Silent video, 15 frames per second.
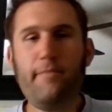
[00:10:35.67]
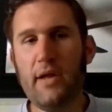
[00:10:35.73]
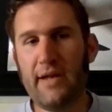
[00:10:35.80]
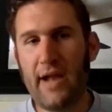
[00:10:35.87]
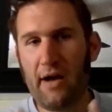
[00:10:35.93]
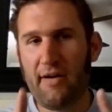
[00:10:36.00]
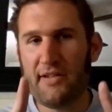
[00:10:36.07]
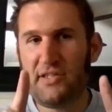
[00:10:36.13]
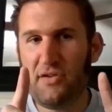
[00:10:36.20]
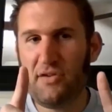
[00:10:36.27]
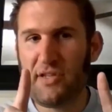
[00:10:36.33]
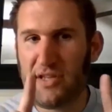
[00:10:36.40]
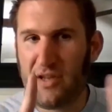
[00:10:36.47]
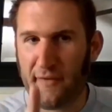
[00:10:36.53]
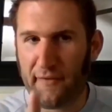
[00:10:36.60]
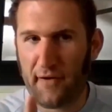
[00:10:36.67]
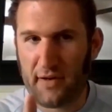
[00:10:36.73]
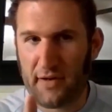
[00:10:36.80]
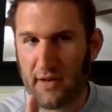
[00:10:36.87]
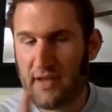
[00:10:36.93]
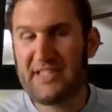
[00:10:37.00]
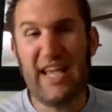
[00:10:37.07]
Now let's use a different,
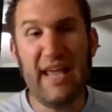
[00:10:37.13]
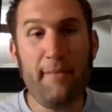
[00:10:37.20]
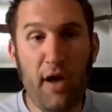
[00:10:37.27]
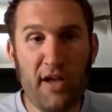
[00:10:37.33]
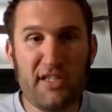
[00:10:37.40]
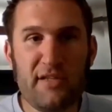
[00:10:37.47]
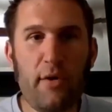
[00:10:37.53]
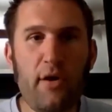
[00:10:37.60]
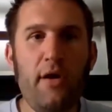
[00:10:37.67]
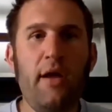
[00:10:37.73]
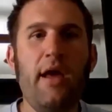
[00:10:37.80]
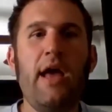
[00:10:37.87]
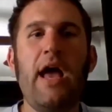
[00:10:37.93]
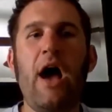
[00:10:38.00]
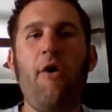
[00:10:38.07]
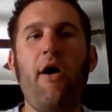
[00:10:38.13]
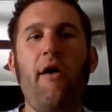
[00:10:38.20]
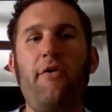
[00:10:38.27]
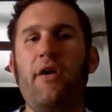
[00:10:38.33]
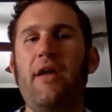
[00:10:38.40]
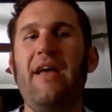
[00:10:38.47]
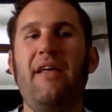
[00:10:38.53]
same customer,
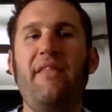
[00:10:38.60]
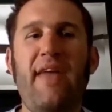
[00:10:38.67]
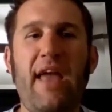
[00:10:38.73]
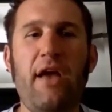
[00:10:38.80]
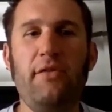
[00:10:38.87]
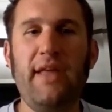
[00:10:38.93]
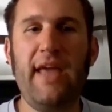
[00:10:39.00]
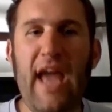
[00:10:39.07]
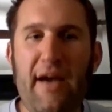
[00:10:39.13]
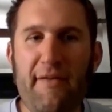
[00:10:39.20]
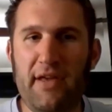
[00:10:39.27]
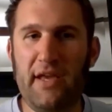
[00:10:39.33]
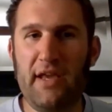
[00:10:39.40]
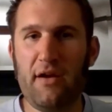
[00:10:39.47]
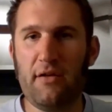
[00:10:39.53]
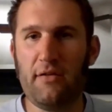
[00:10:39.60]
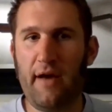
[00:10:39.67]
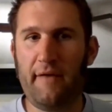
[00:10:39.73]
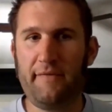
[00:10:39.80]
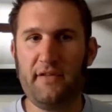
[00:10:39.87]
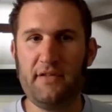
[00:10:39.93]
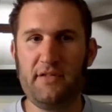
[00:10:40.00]
however, they only have a year
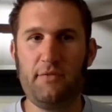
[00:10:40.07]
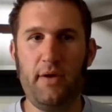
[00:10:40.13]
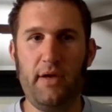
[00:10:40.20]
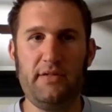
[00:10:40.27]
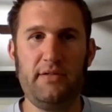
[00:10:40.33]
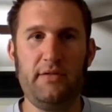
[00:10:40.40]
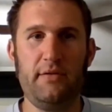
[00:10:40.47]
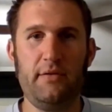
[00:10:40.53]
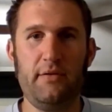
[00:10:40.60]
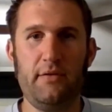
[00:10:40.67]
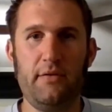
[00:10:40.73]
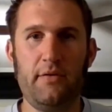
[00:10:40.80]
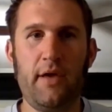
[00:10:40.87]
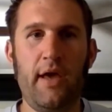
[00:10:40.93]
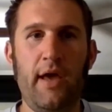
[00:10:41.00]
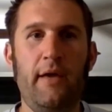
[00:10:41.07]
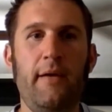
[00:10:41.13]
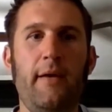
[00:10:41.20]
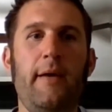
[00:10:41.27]
left in Swiss, okay?